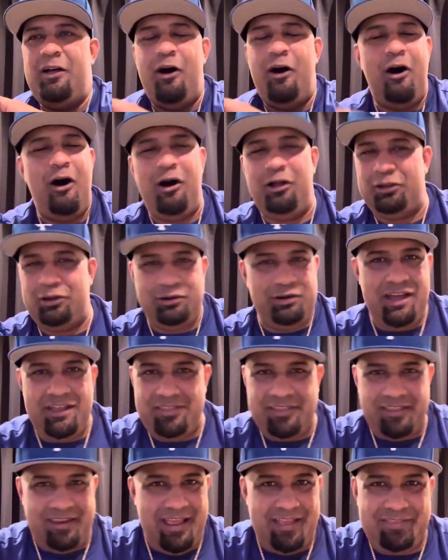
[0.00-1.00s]
all or
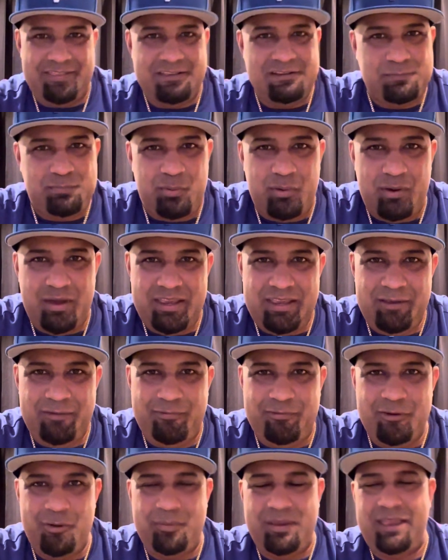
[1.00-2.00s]
nothing at this point. You
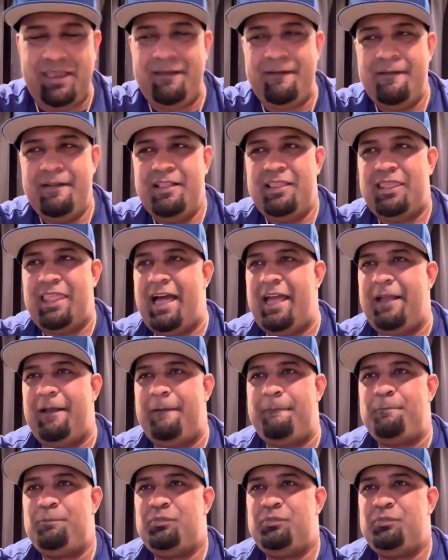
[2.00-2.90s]
feel me? Like,